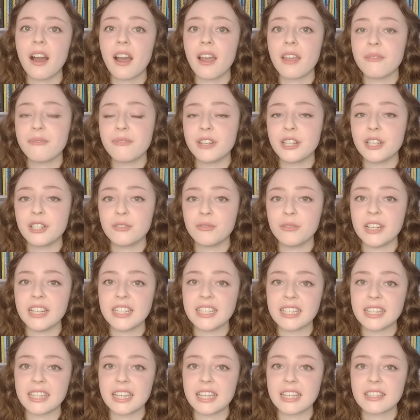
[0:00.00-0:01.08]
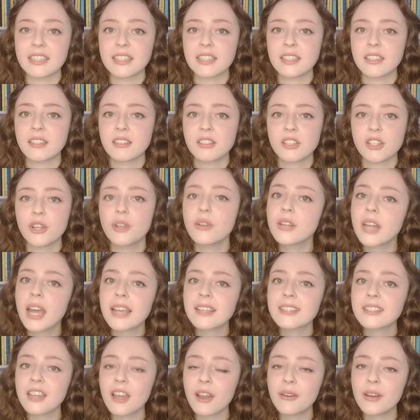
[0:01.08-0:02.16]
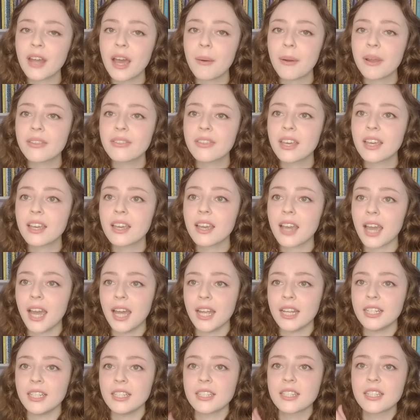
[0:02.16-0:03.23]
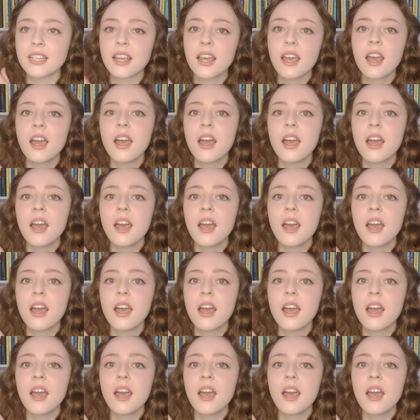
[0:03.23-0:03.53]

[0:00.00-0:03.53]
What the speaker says: I finished reading this 2 days ago now, I think, and